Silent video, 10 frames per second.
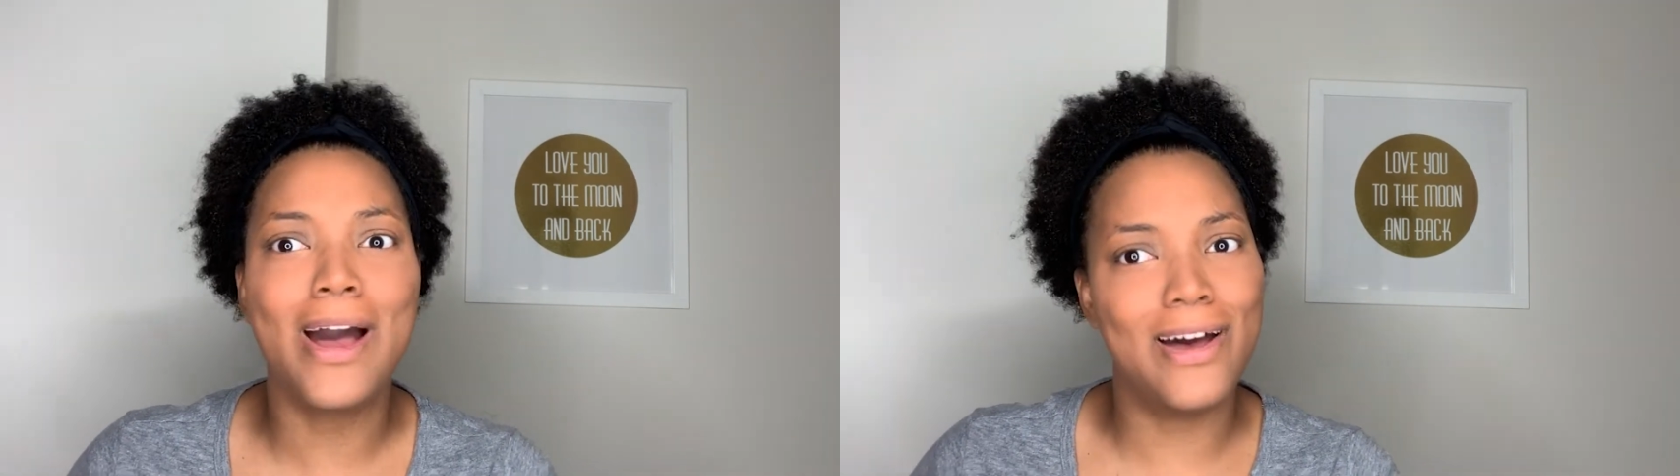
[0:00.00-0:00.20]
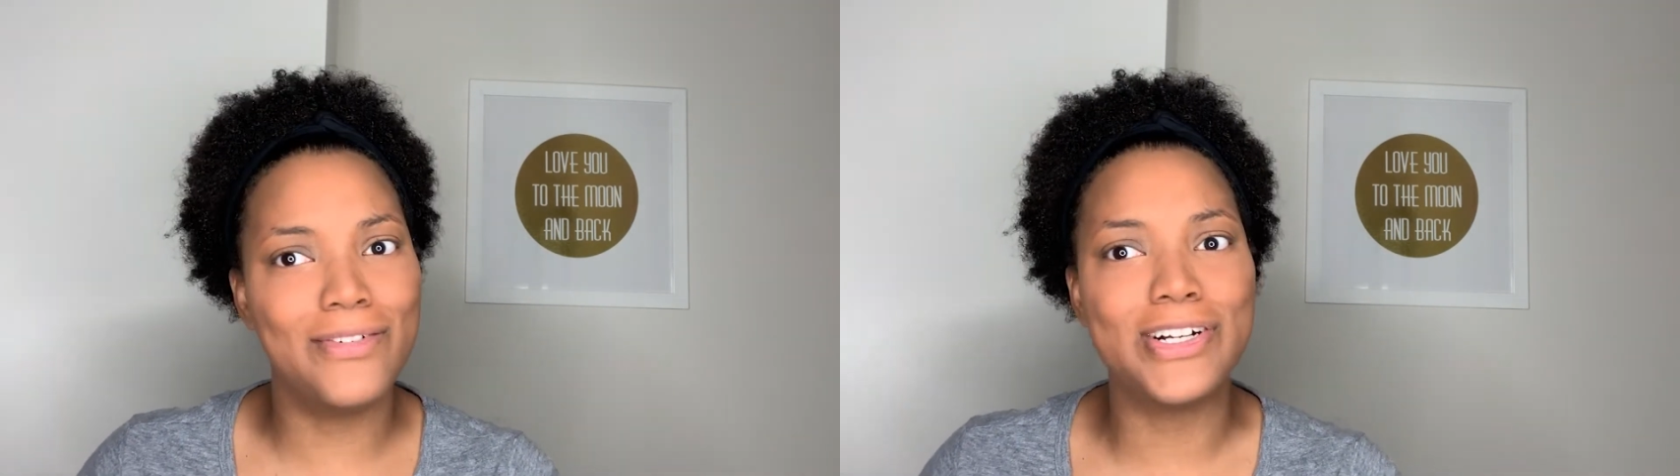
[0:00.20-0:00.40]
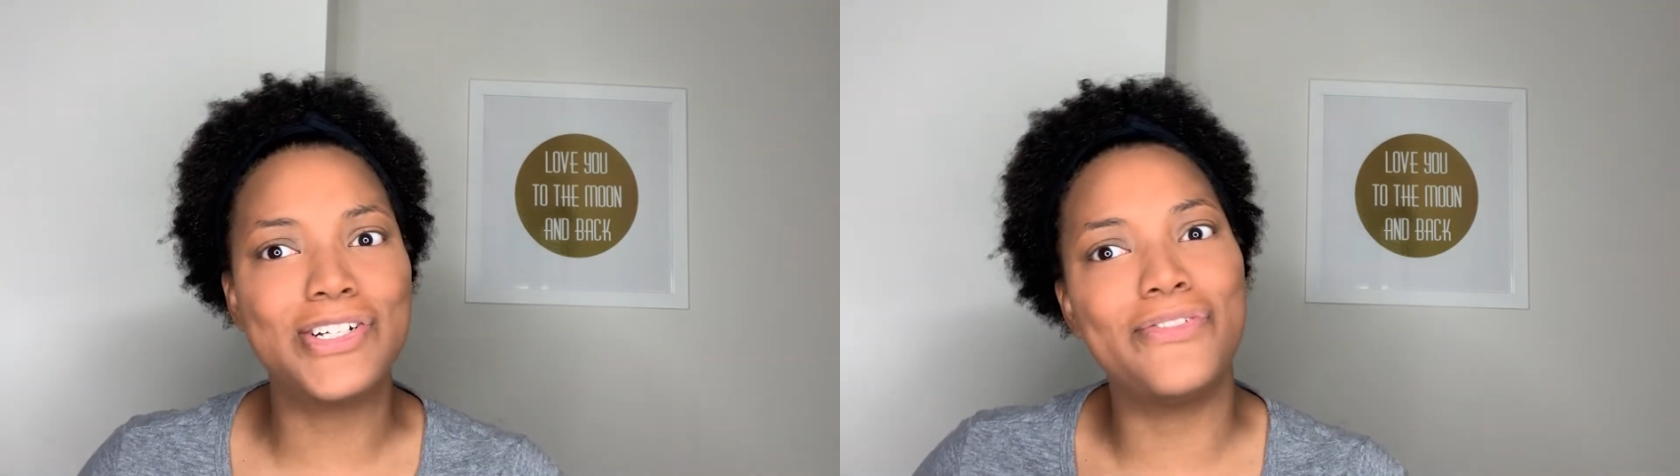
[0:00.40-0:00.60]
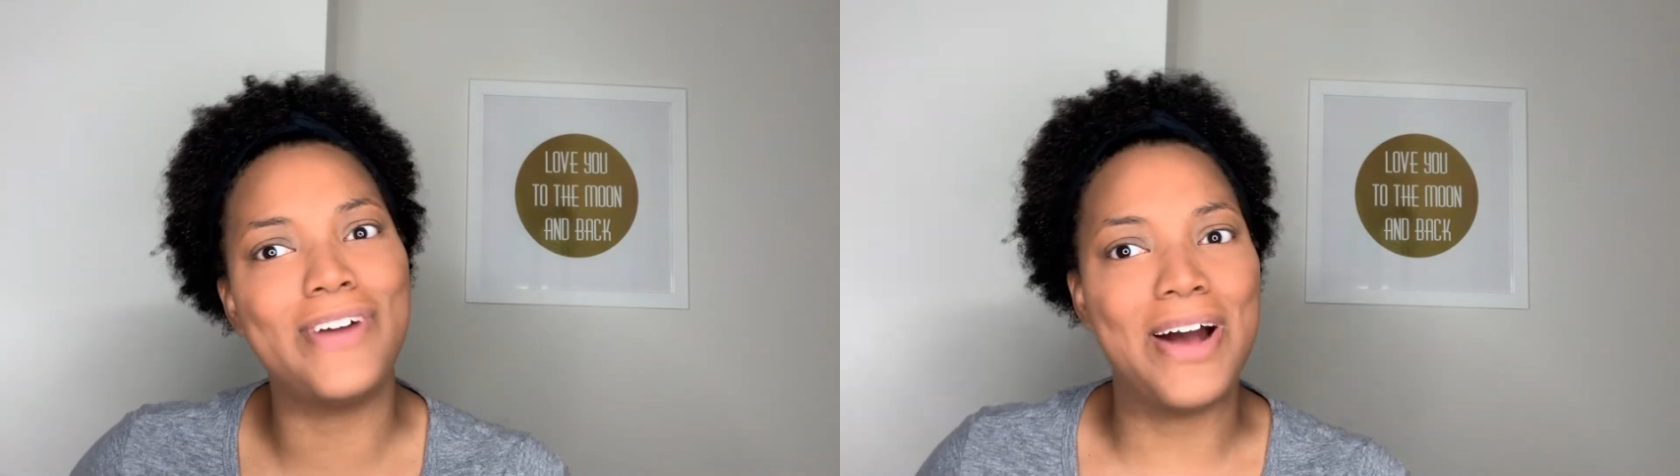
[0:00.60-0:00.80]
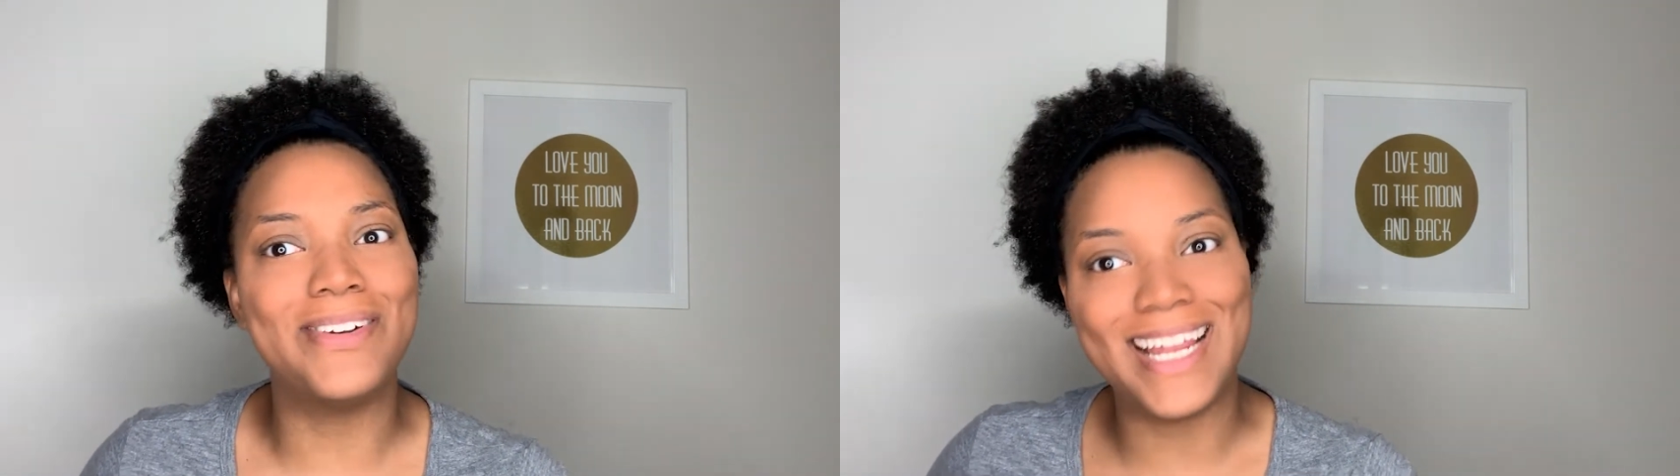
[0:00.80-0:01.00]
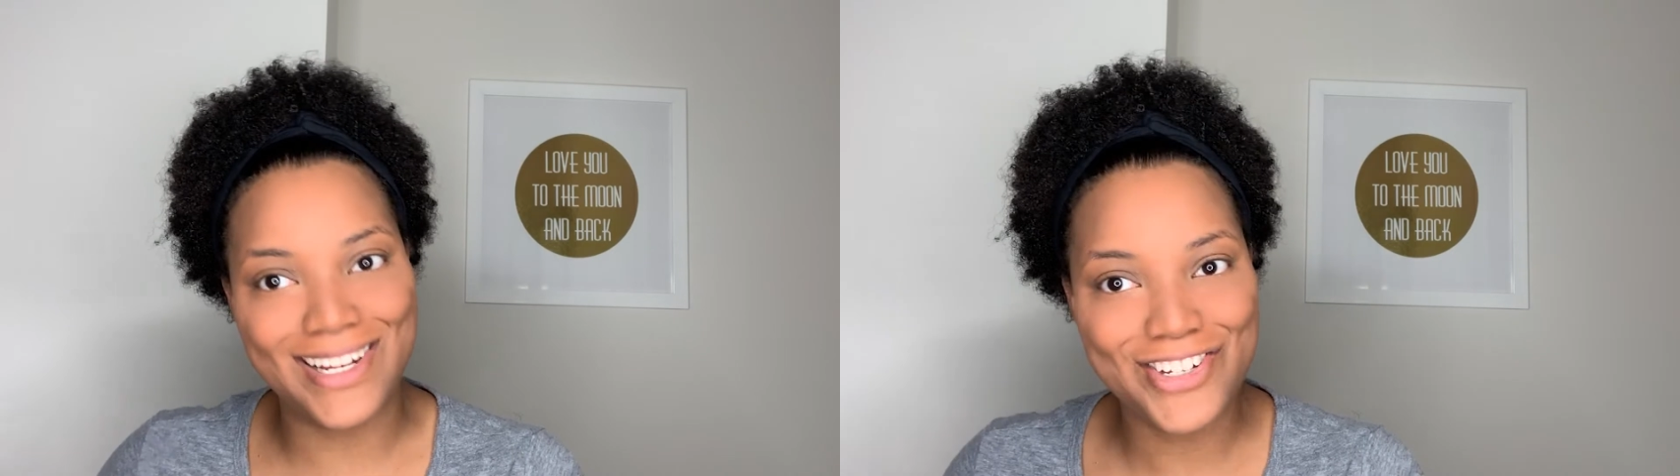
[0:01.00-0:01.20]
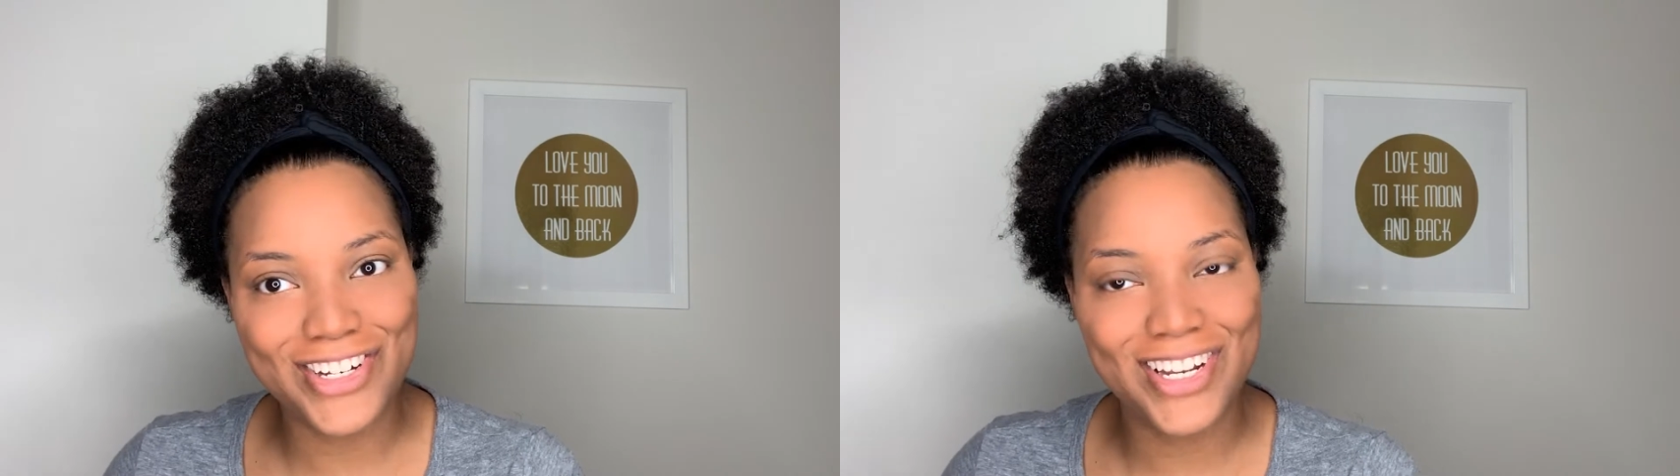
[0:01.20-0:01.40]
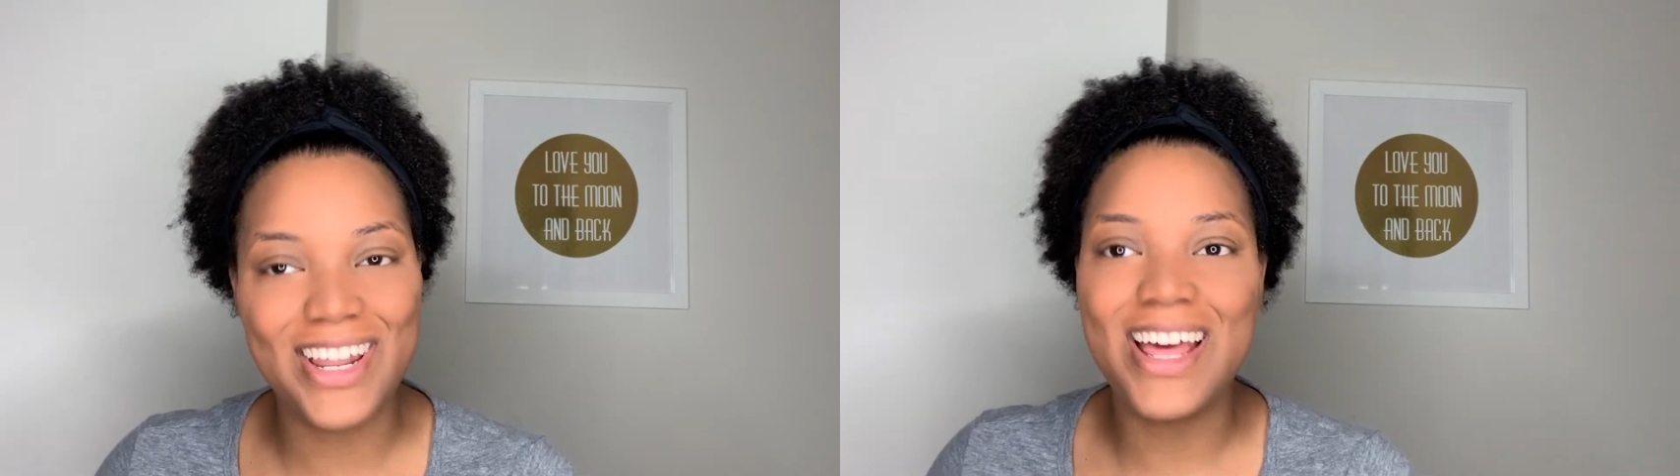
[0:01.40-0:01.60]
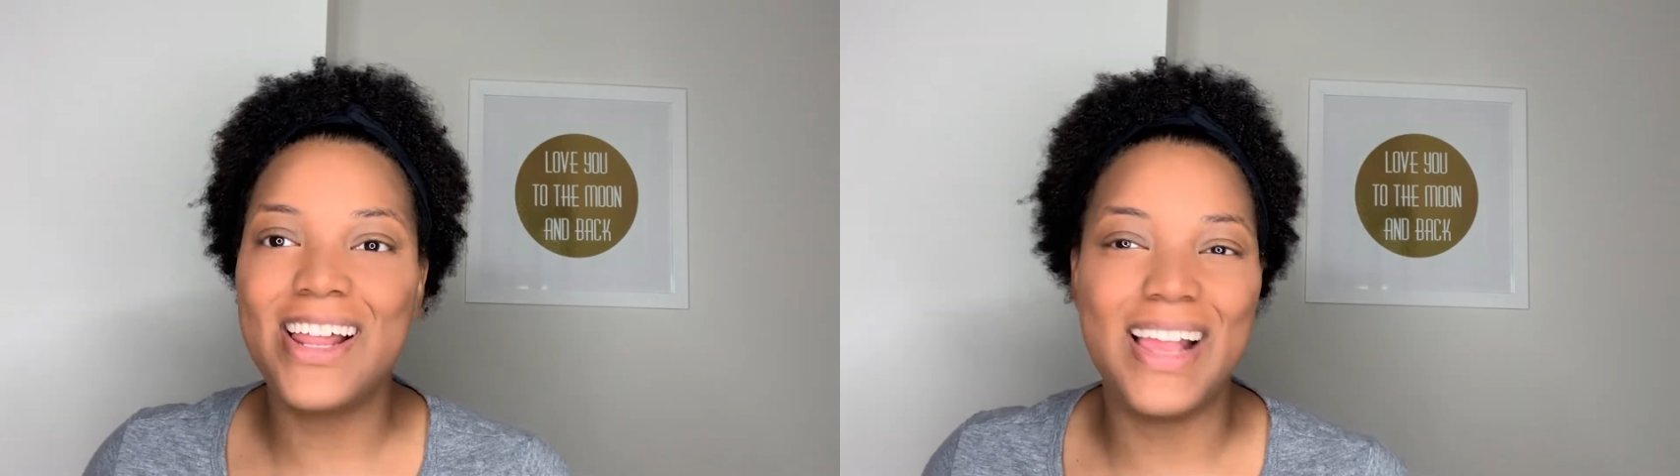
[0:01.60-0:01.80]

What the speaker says: coverage foundation,